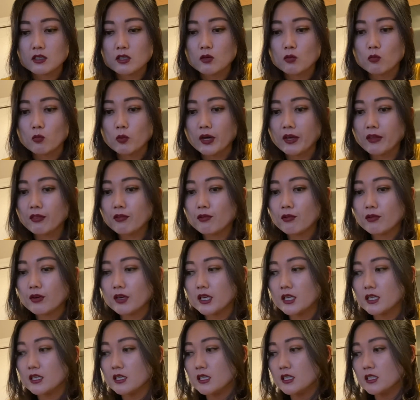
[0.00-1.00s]
Whether
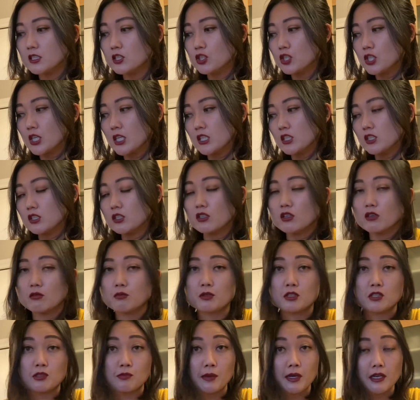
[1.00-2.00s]
it is changing your
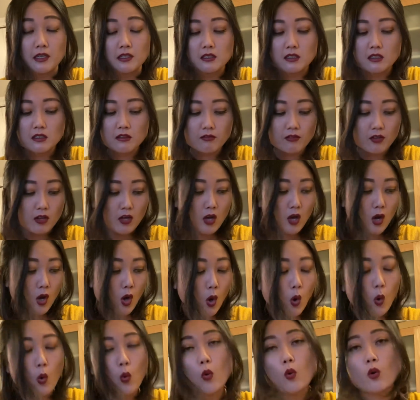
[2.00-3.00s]
perspective,
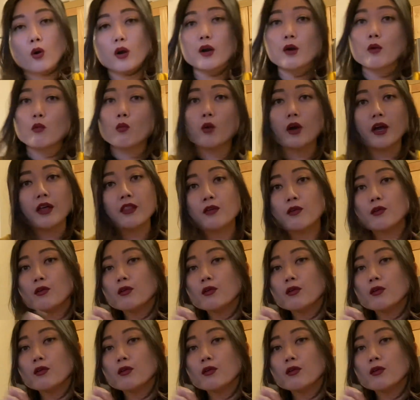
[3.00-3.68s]
or whether